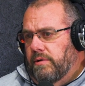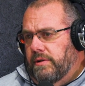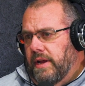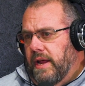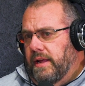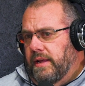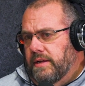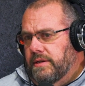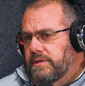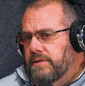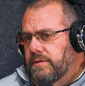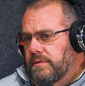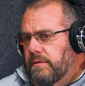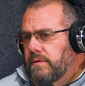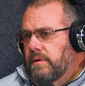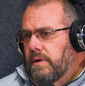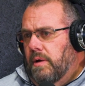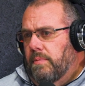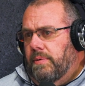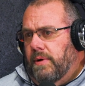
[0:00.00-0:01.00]

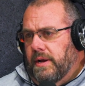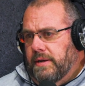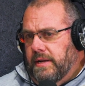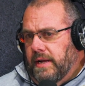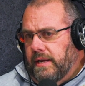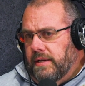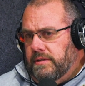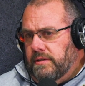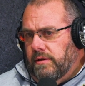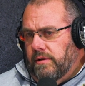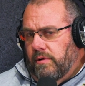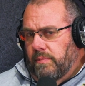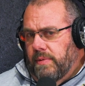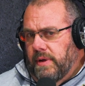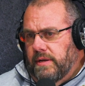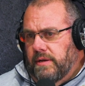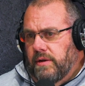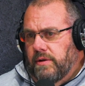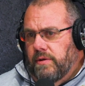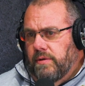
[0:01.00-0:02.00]
probably take us a little
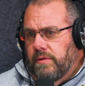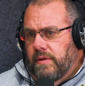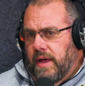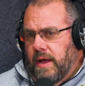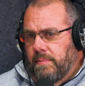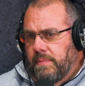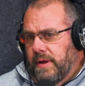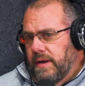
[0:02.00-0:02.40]
bit to do that.